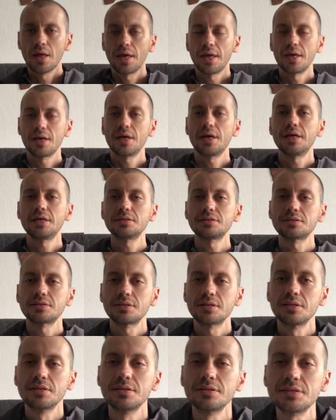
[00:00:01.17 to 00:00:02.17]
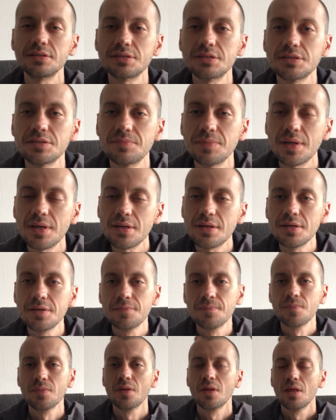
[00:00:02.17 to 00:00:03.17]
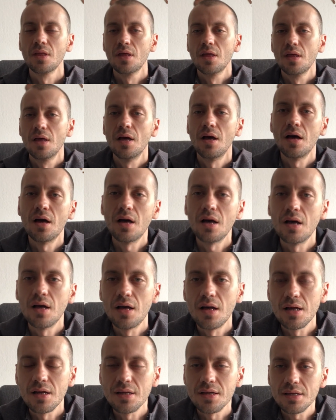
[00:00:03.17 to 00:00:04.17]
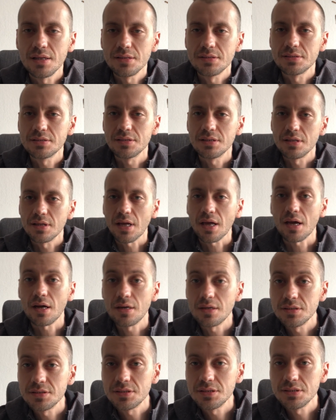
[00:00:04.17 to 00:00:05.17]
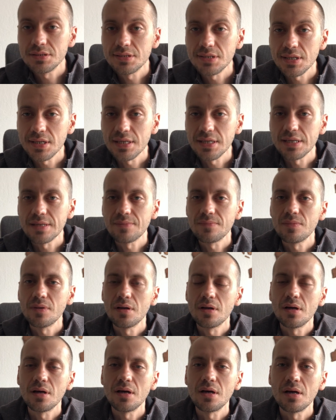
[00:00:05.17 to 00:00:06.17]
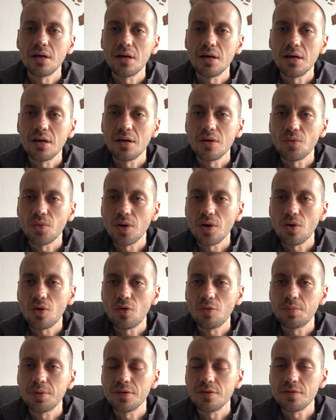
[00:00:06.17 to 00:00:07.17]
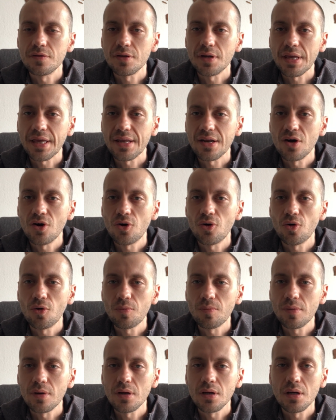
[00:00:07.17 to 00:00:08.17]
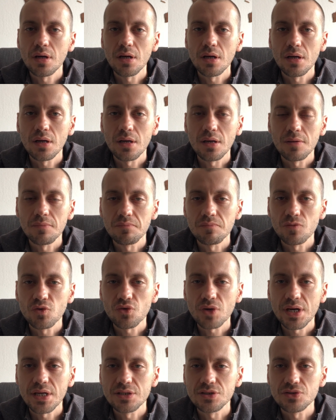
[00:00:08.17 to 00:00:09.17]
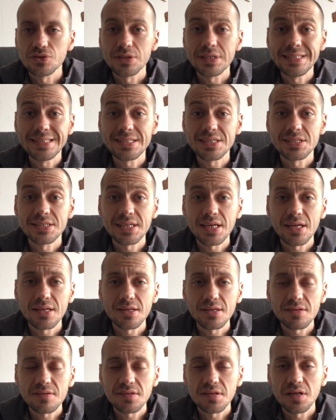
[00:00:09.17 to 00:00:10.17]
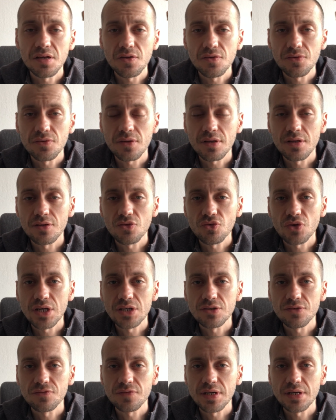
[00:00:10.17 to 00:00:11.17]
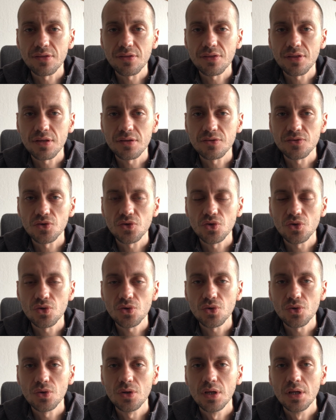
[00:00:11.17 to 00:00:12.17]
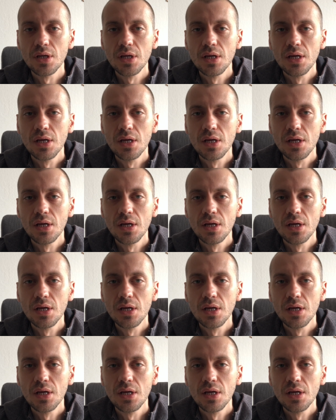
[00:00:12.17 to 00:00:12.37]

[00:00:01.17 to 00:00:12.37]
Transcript: Hey guys, this is Myk. It's a quarantine time. We've all been sitting at home, trying to entertain ourselves and trying to find things to do.